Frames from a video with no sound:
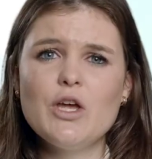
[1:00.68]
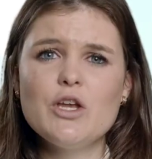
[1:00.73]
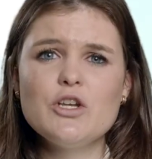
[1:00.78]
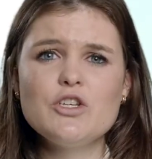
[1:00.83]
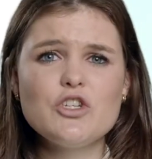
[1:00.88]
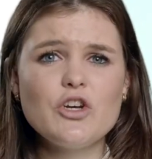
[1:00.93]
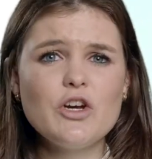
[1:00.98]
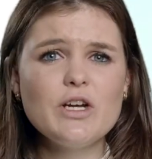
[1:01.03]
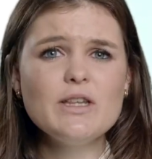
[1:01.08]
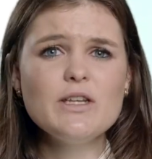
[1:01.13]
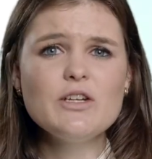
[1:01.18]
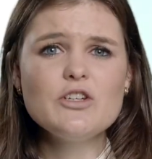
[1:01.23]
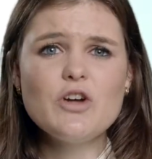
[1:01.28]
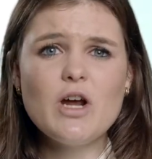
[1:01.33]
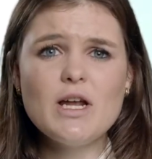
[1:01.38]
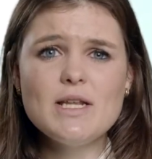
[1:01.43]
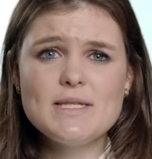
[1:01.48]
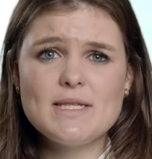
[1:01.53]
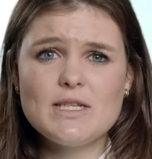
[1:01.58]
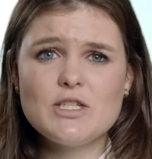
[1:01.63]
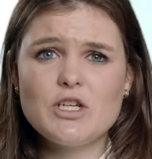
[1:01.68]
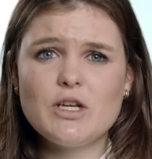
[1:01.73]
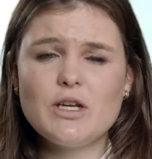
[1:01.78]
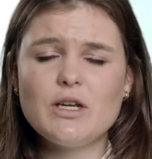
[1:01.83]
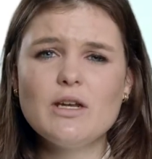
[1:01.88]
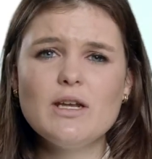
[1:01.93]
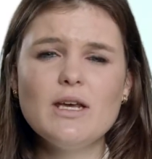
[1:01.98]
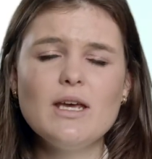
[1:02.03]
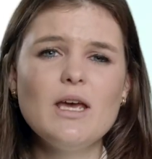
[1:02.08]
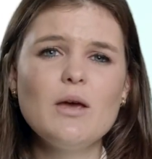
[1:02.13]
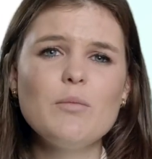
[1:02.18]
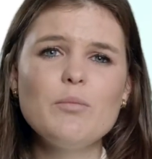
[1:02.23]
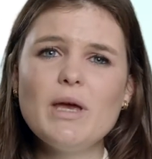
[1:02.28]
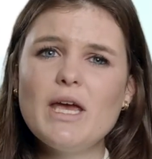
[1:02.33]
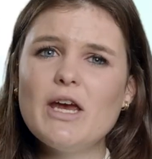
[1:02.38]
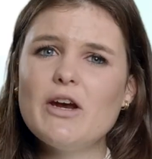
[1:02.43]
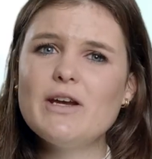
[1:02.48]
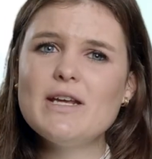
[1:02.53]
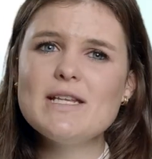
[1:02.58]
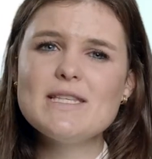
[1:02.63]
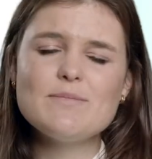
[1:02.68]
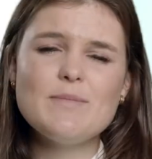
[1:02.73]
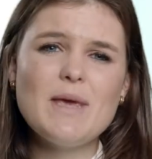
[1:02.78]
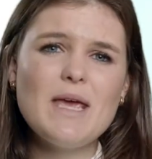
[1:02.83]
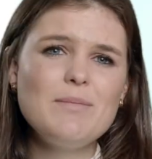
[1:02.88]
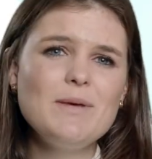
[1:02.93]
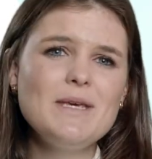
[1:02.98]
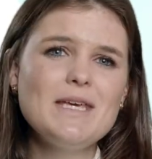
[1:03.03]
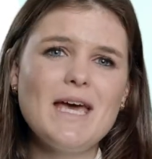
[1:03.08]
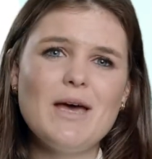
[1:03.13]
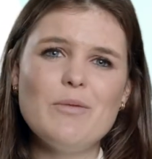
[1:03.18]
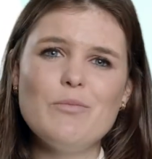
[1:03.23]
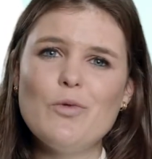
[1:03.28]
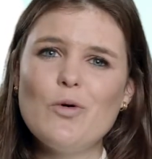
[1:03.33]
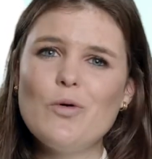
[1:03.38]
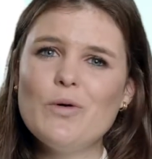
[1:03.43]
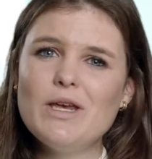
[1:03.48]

During the transition, periods may become more